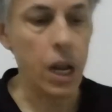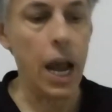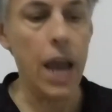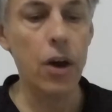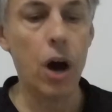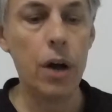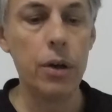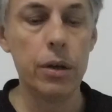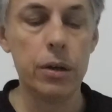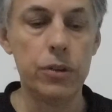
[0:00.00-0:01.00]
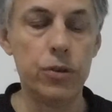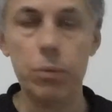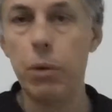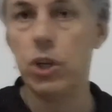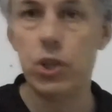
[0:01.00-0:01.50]
and I
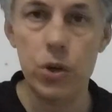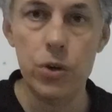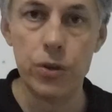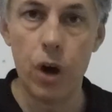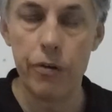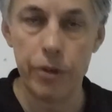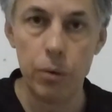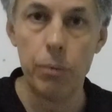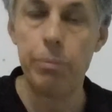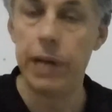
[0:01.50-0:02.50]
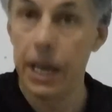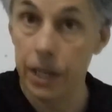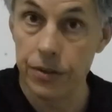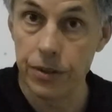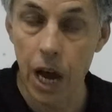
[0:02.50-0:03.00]
took my shoes off, played
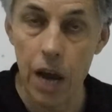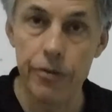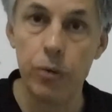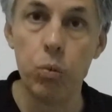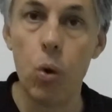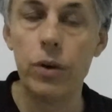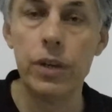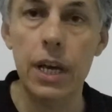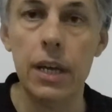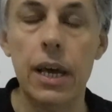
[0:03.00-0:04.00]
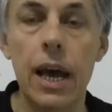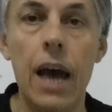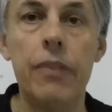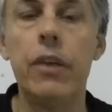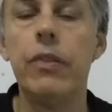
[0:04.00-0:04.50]
it safe, walked in,
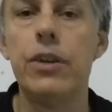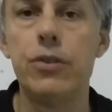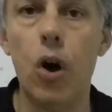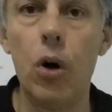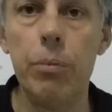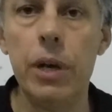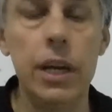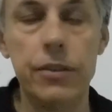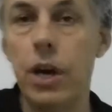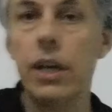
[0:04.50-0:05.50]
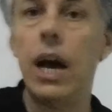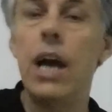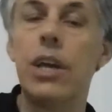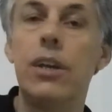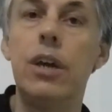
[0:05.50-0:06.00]
and then they told me, it's
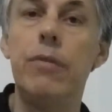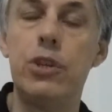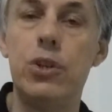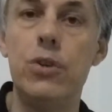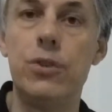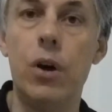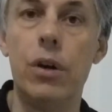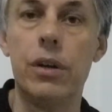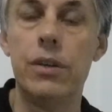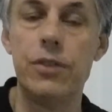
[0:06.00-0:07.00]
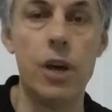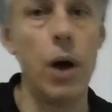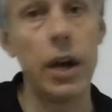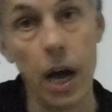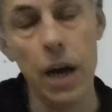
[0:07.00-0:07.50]
okay, you can leave your shoes on. So,
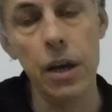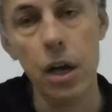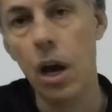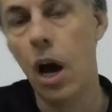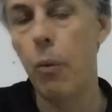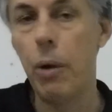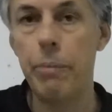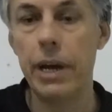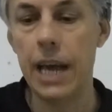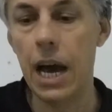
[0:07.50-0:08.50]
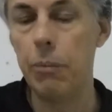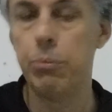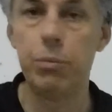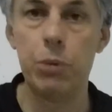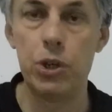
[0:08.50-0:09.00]
okay, I went back out,
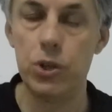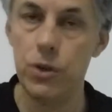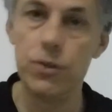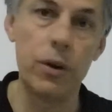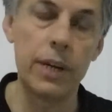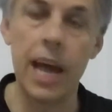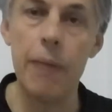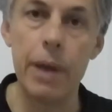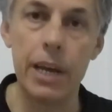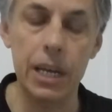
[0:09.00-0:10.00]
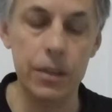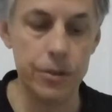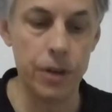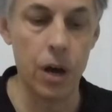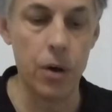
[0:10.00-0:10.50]
put my shoes on, came back in.
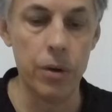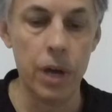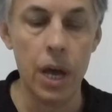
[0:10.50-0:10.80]
So